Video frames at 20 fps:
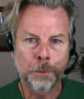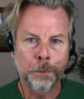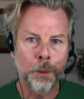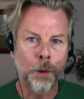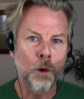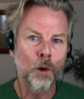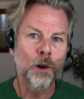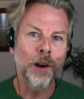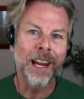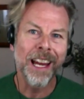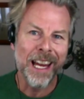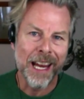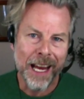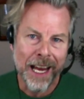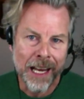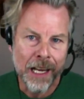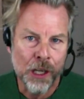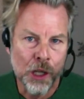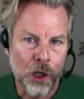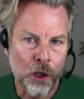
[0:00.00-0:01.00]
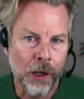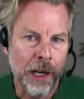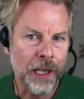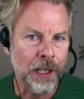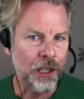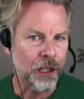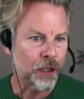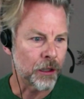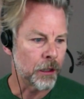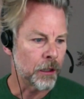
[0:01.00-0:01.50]

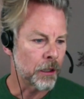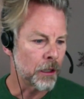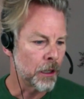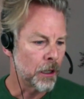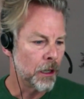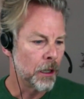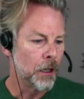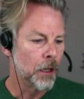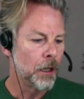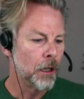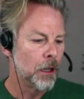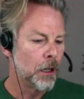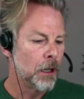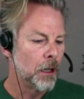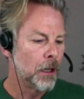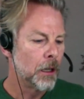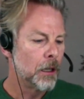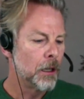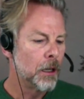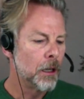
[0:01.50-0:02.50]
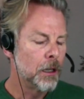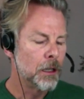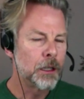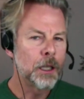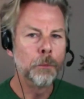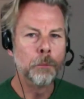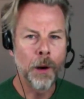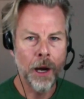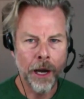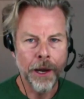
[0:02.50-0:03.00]
pre-interested
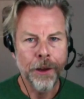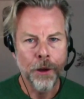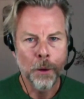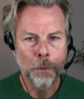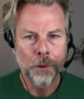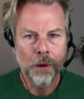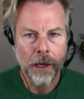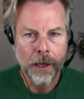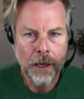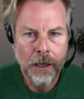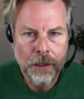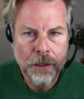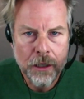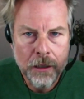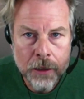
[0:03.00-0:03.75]
to buy your product.